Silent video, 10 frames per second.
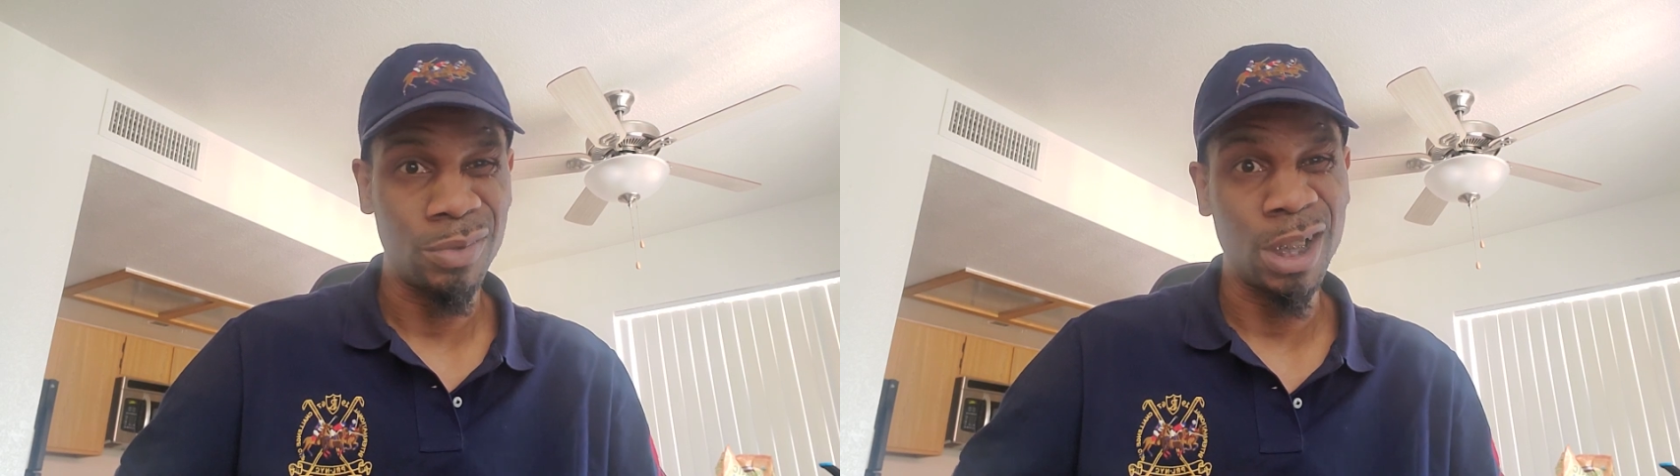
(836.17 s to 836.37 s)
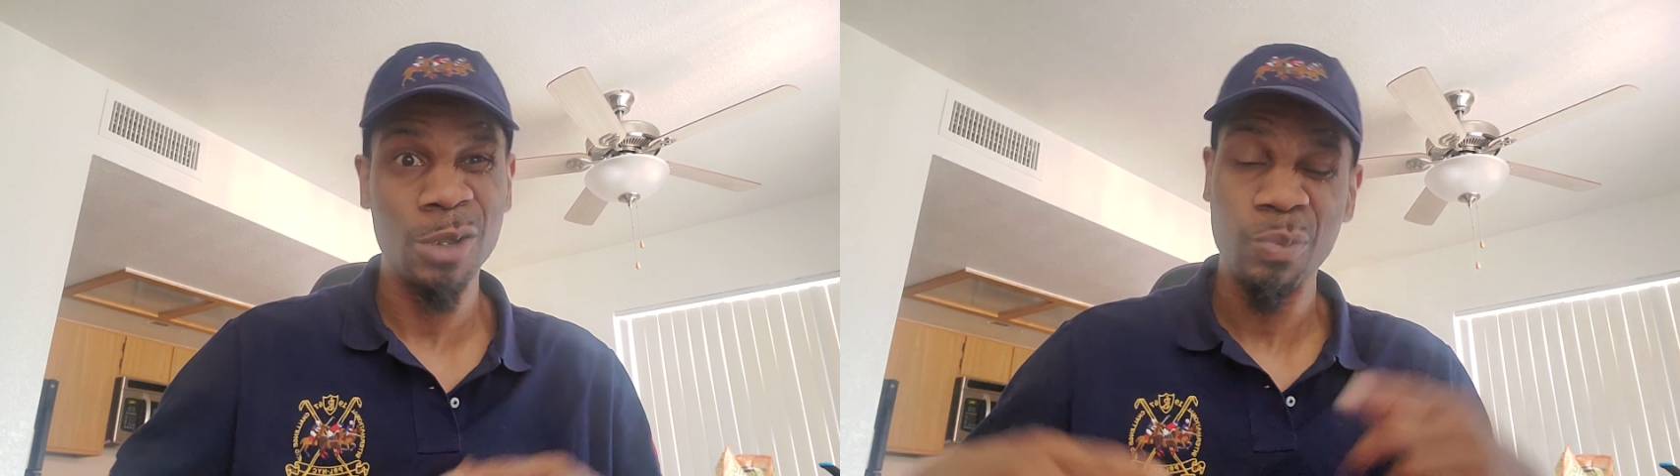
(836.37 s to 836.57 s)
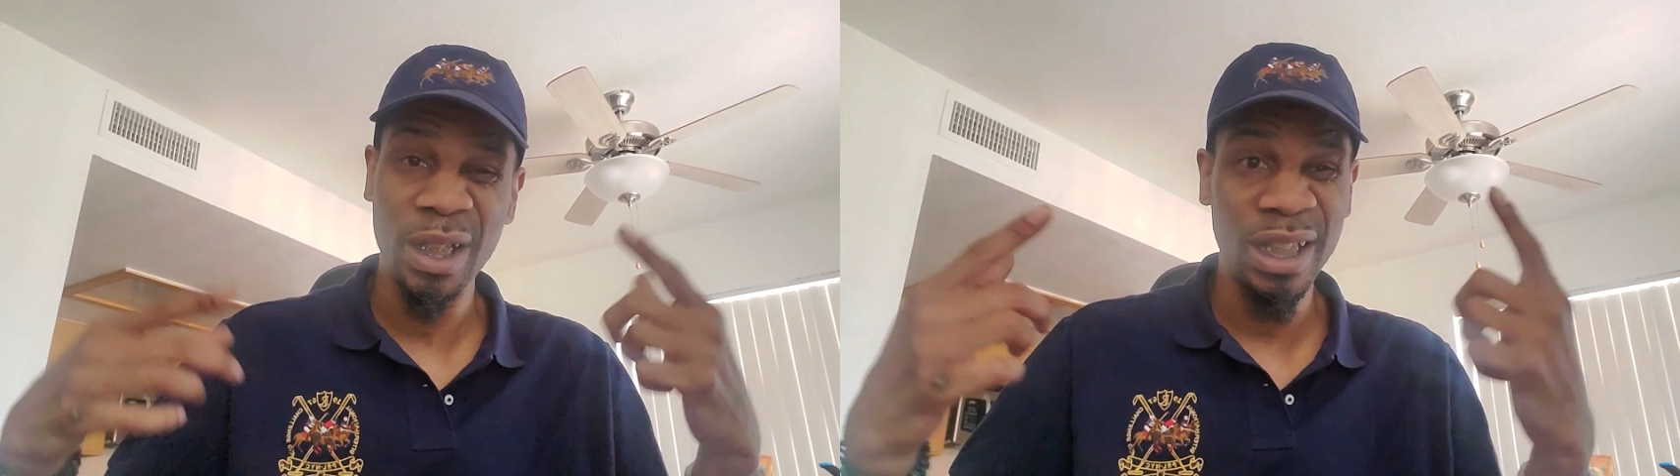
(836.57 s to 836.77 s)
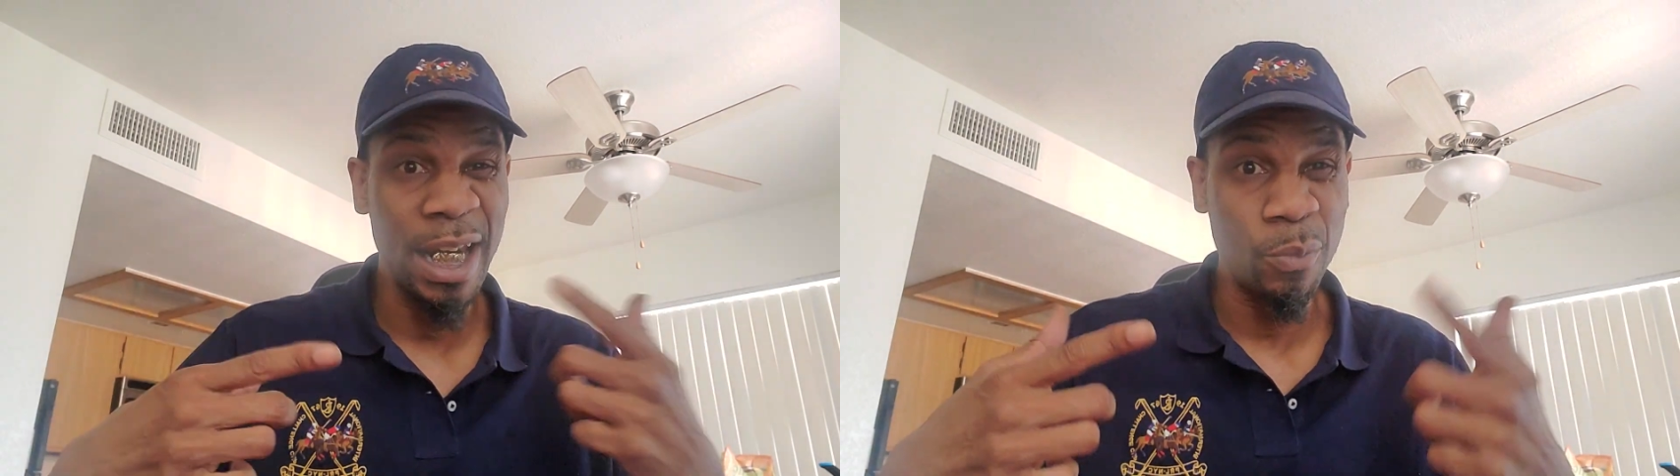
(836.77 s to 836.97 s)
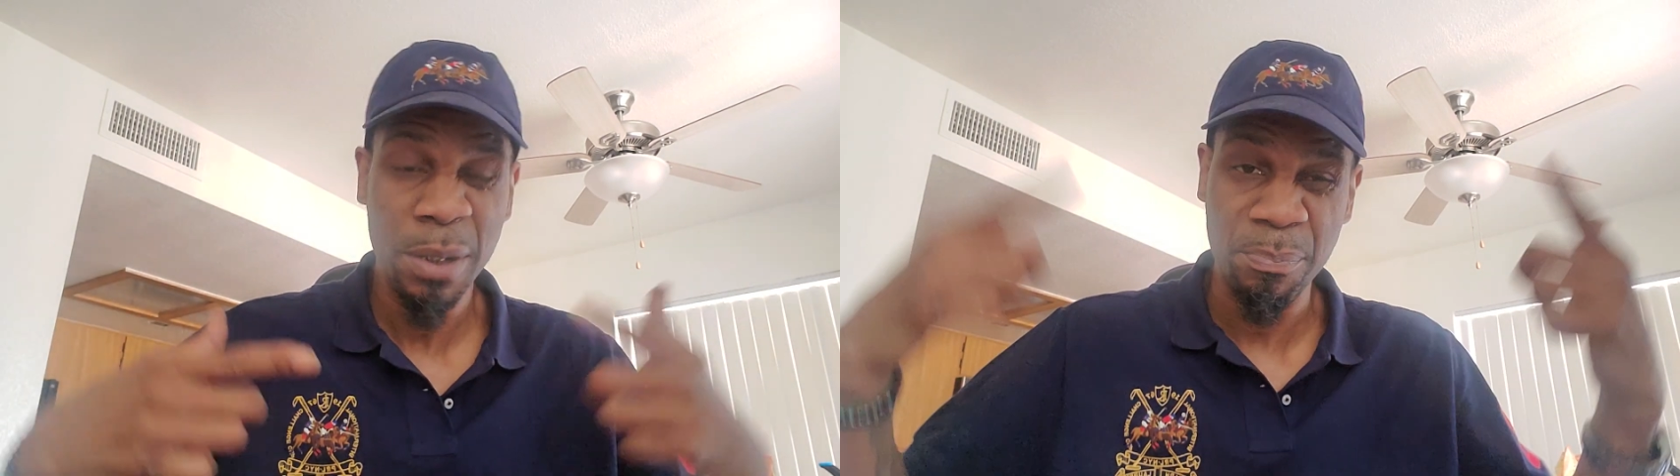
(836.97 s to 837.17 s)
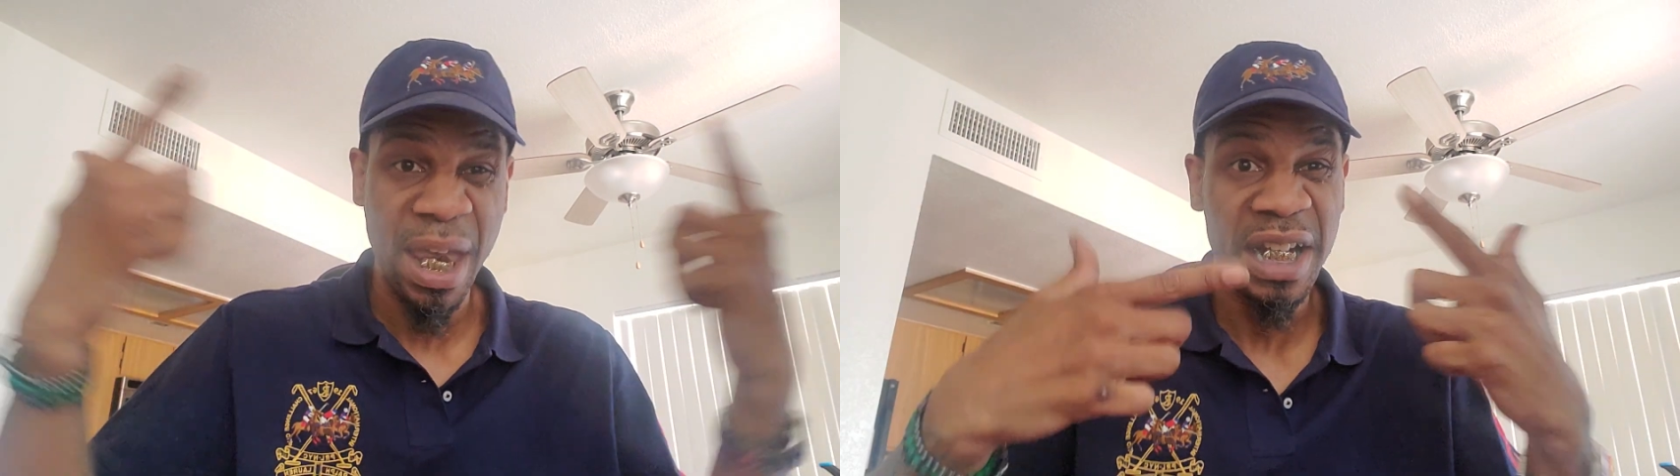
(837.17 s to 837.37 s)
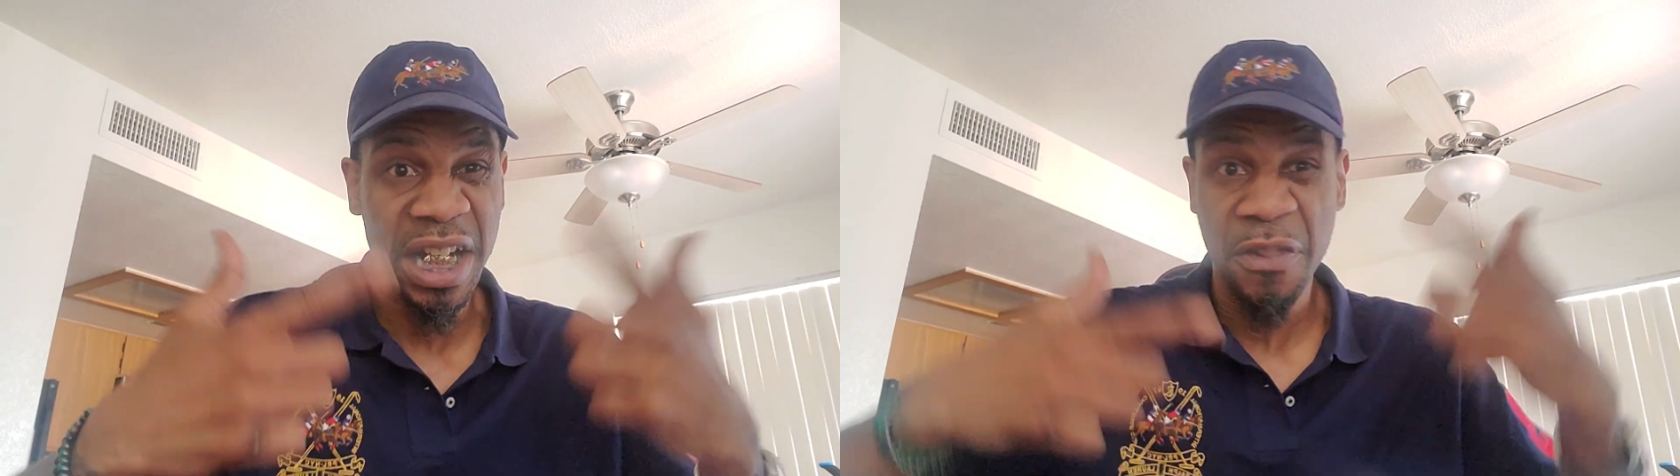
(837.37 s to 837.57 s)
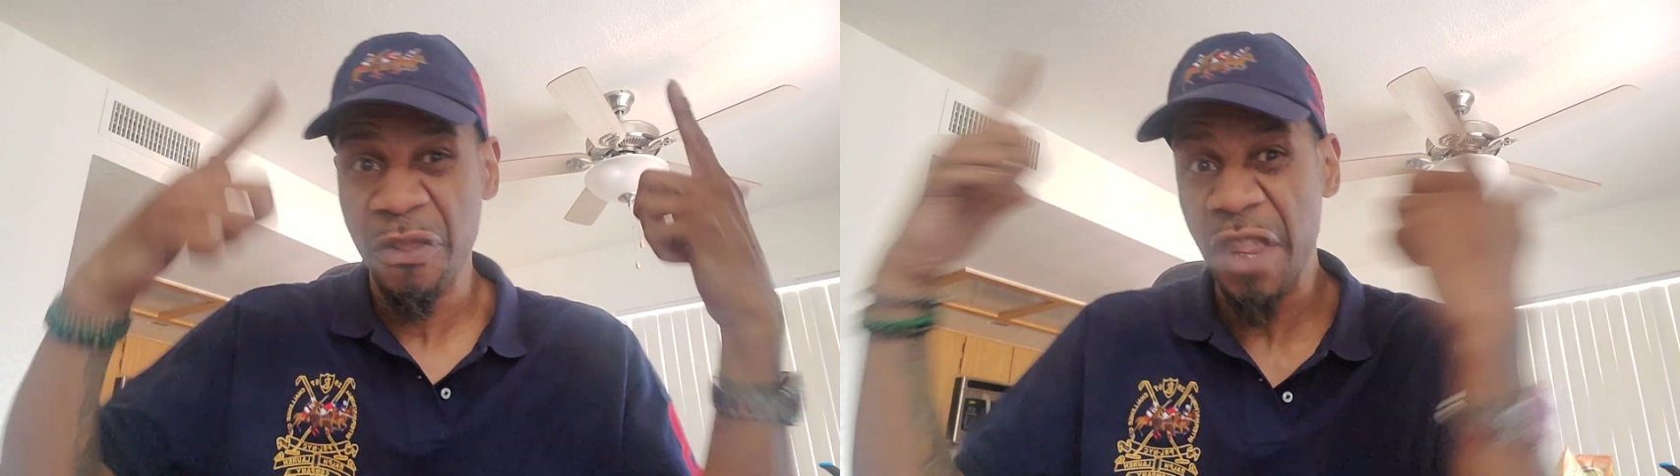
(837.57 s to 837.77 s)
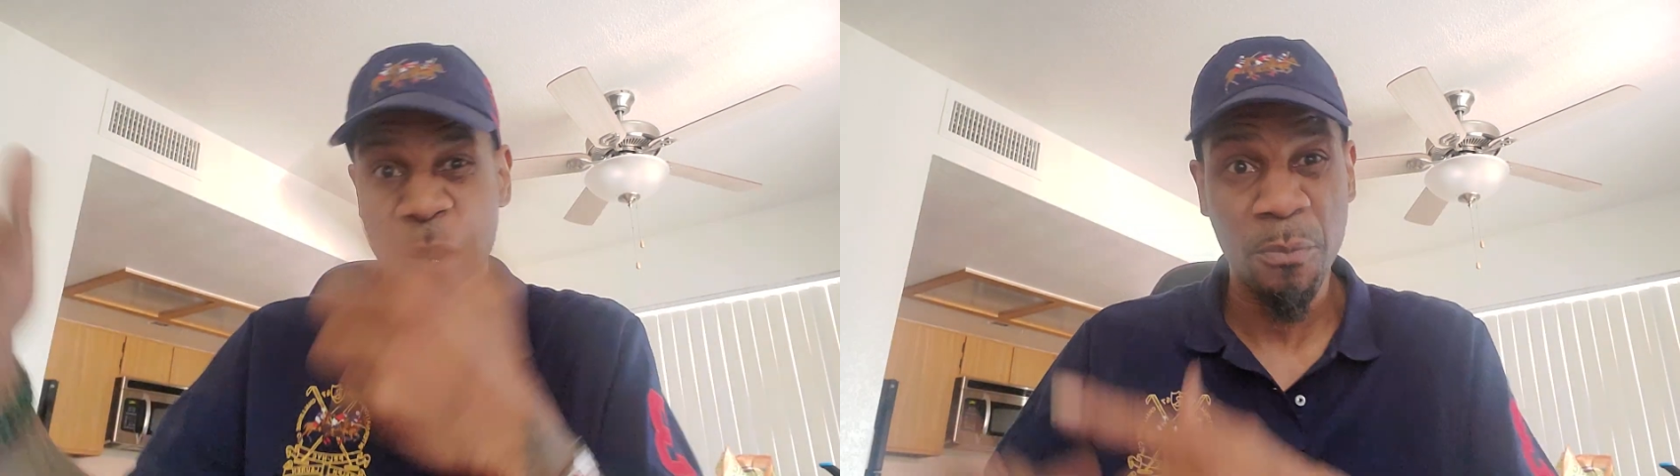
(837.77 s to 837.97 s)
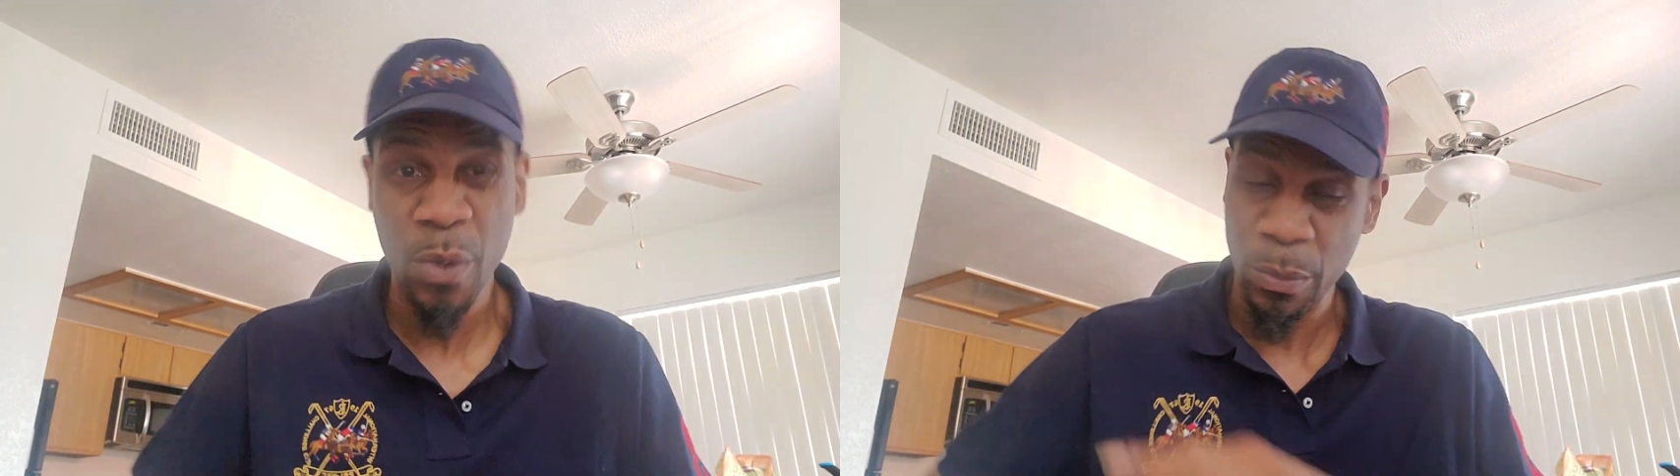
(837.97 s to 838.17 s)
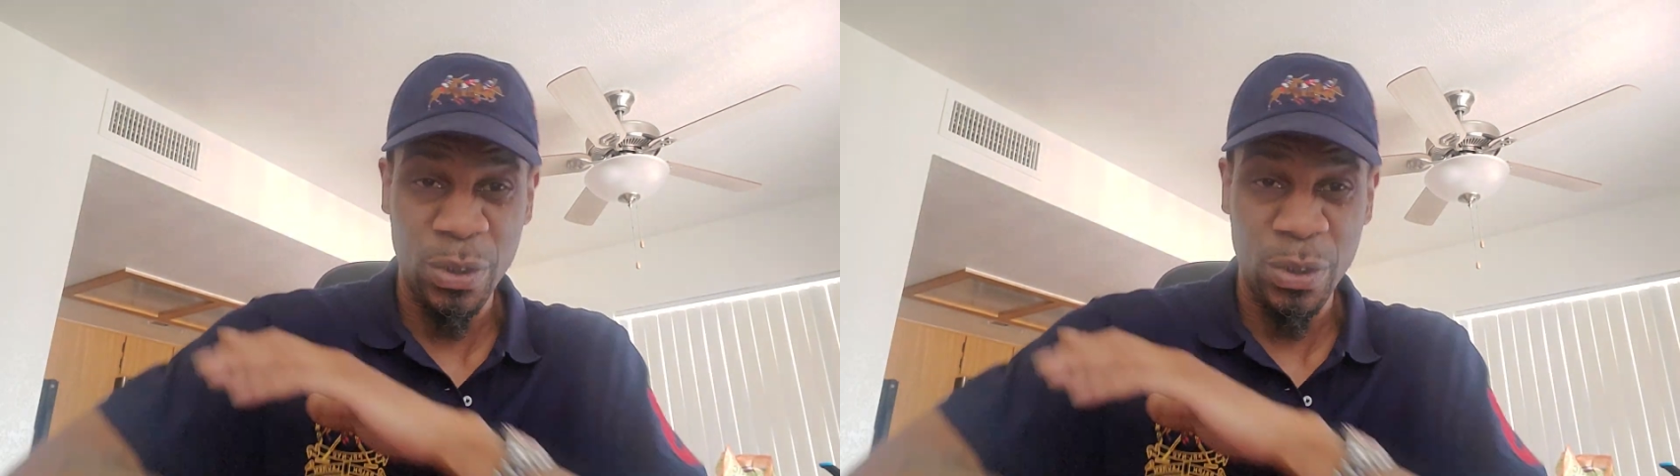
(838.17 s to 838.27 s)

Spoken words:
cause we better than them.